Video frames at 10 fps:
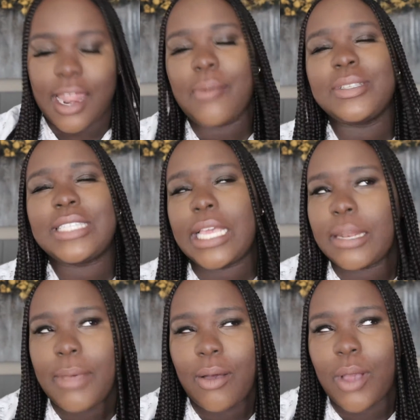And I was
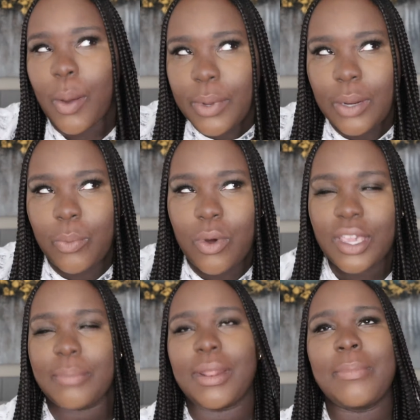thinking about going and
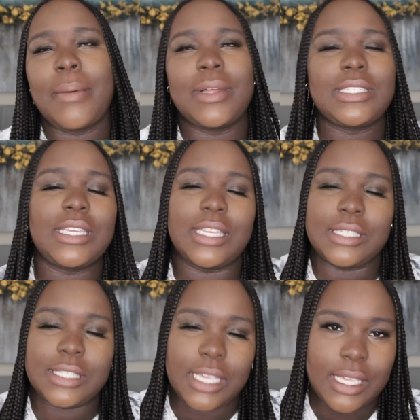walking, but I'm not about to
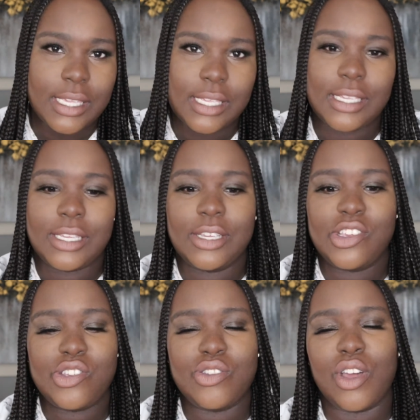get sick,
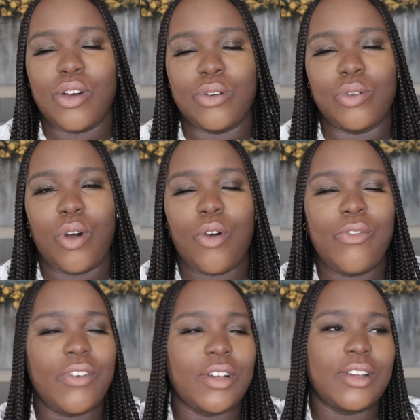you know,
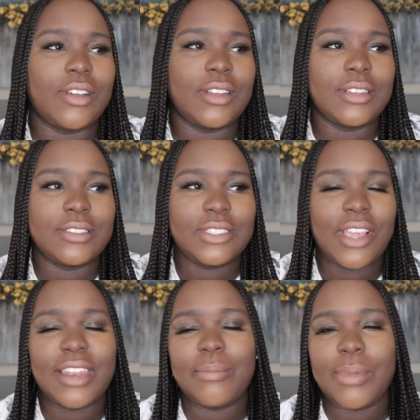over
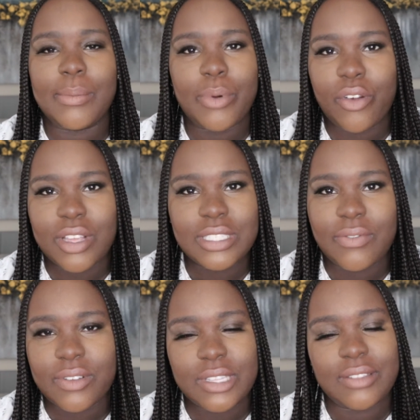trying to be
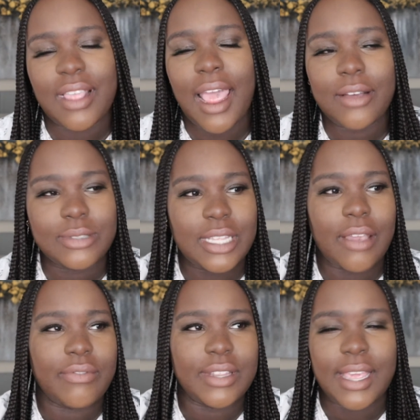progressive and leave the house
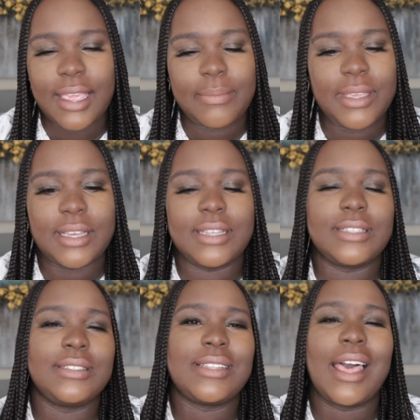every day
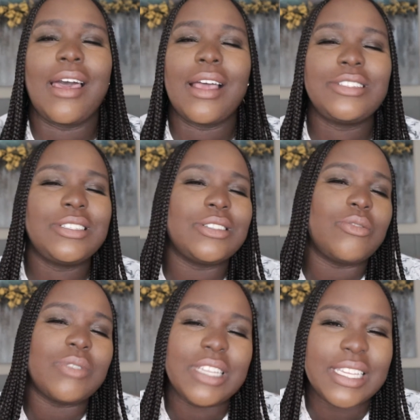because I just
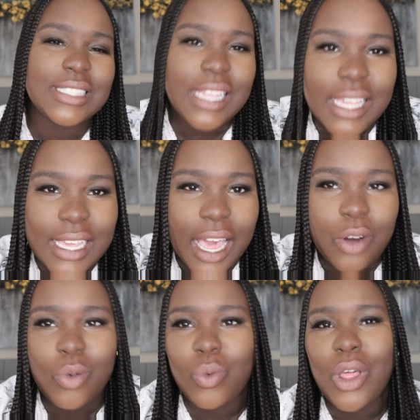don't want to get sick.
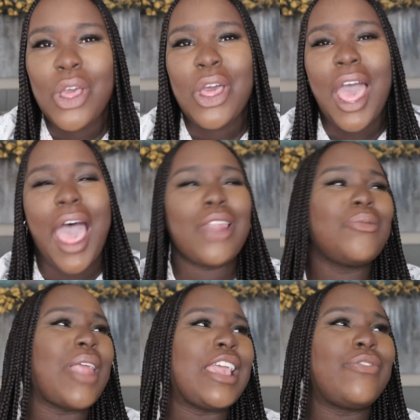I
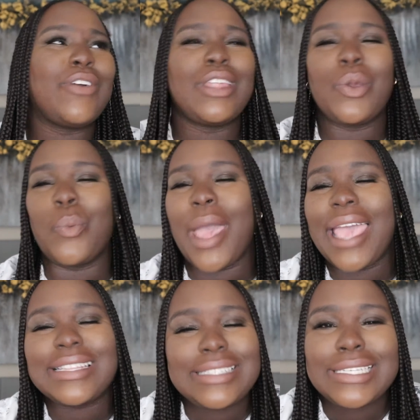don't like feeling
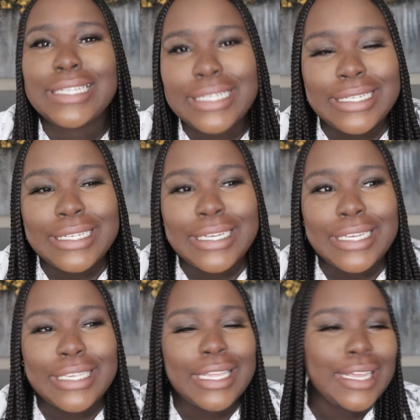wet,
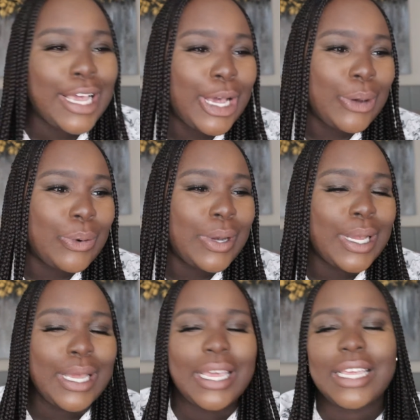you
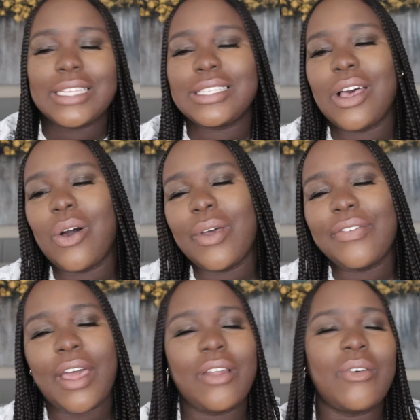know. So
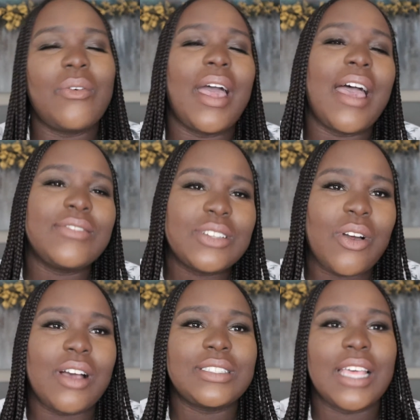if I don't have to
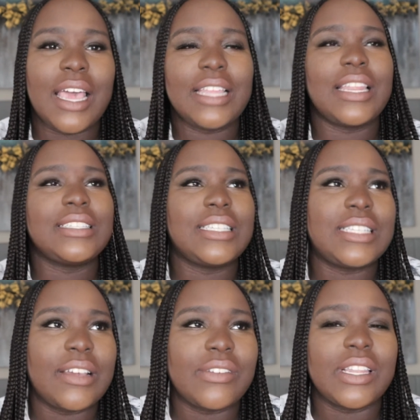go outside
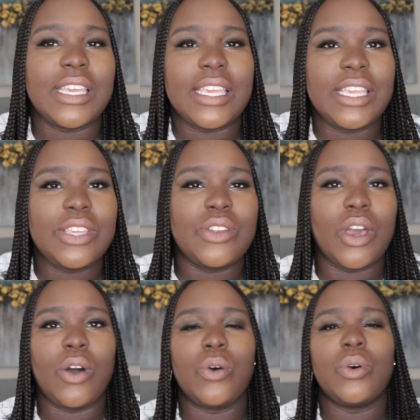necessarily, you
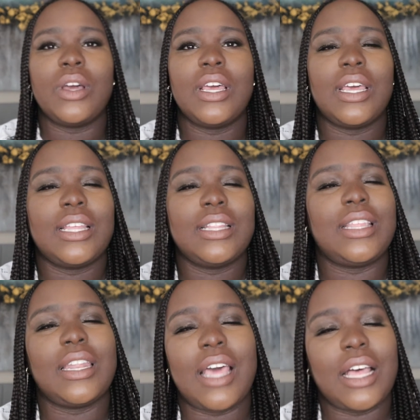know,
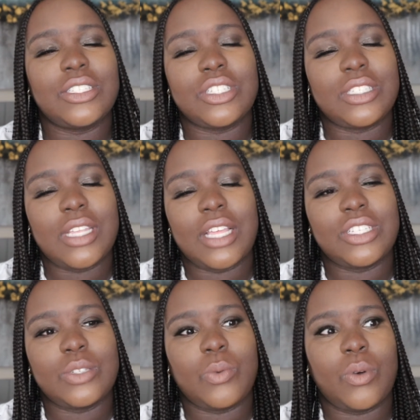then I just
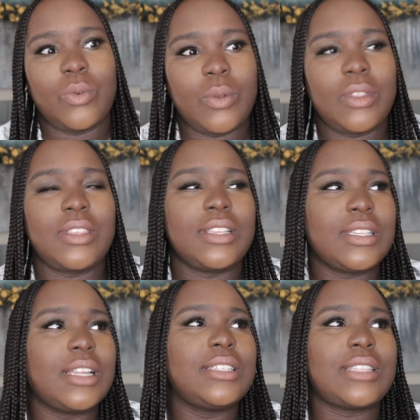won't.
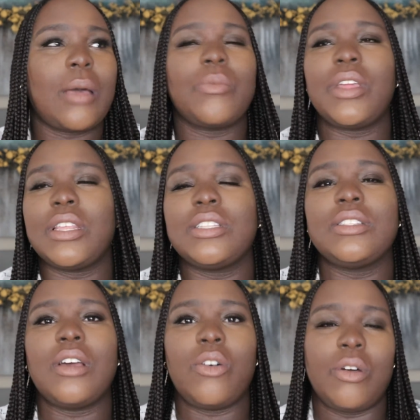It's gonna stop
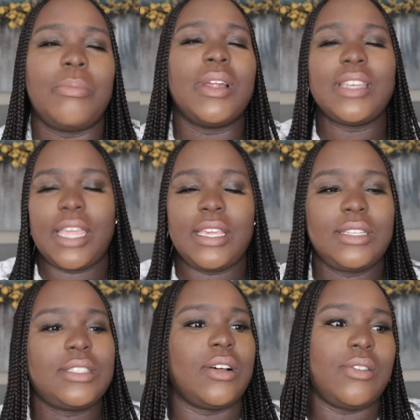raining on Monday.
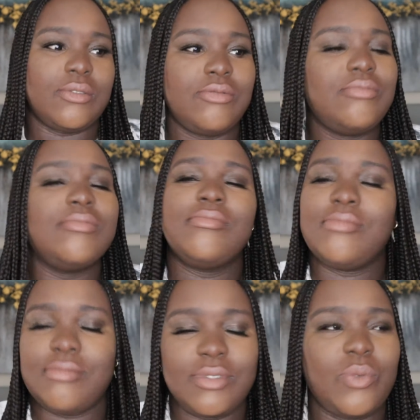So,
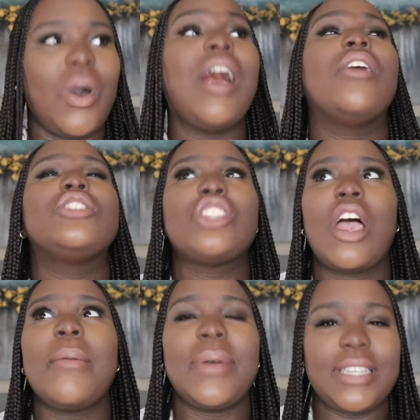well,
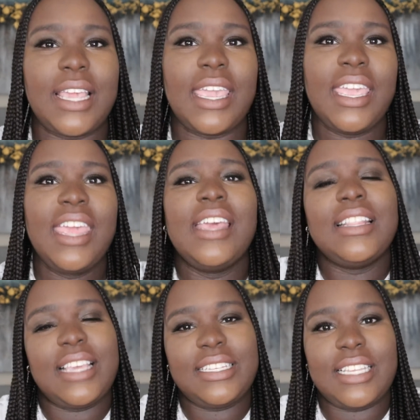starting Monday,
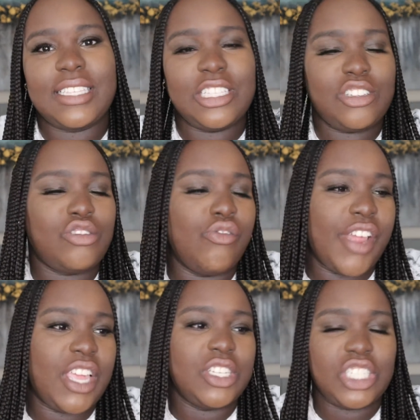they said the little
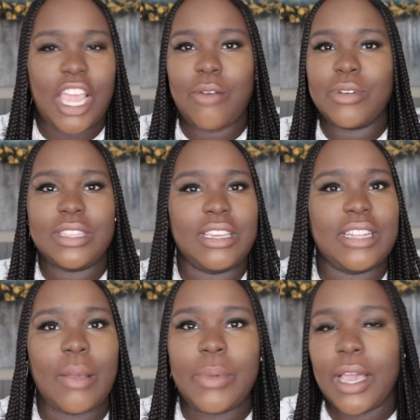rain shower
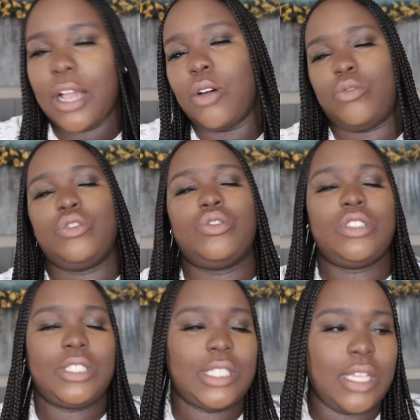thing that we got going
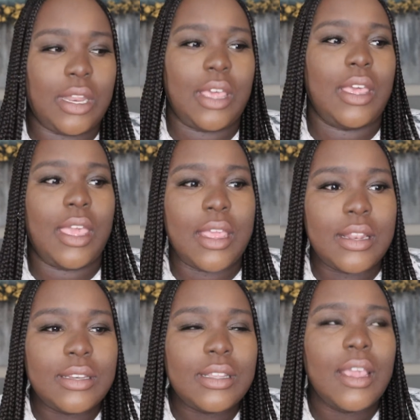on is gonna
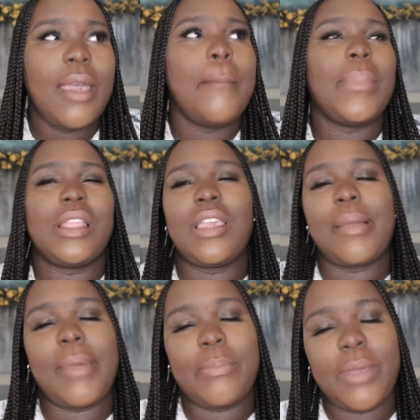end. But I
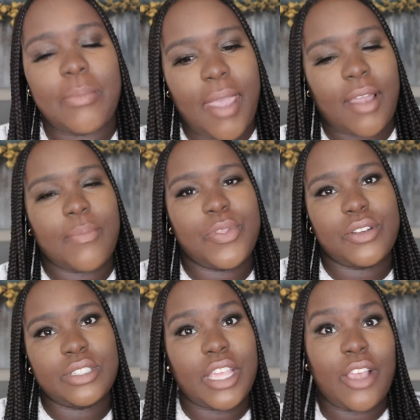think it might pick back up
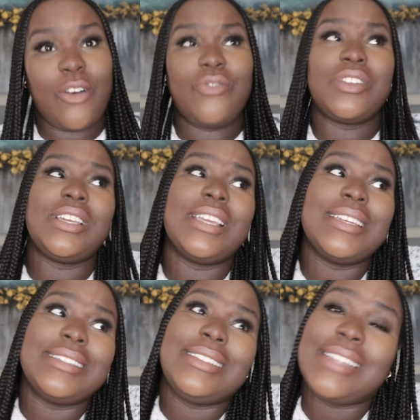Thursday. Hopefully
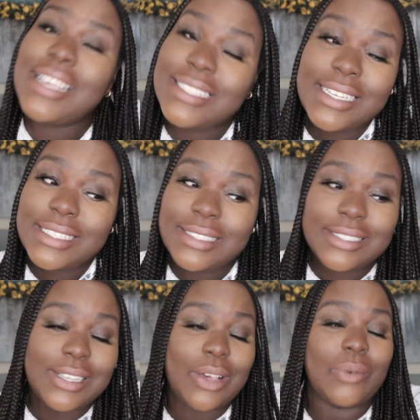it doesn't.
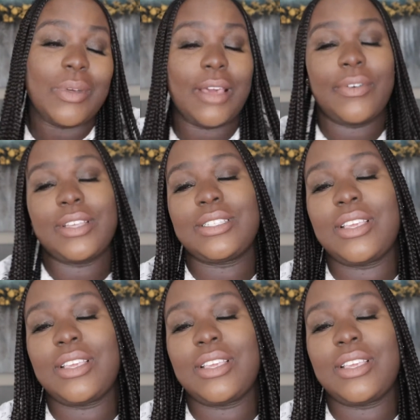So, whatever.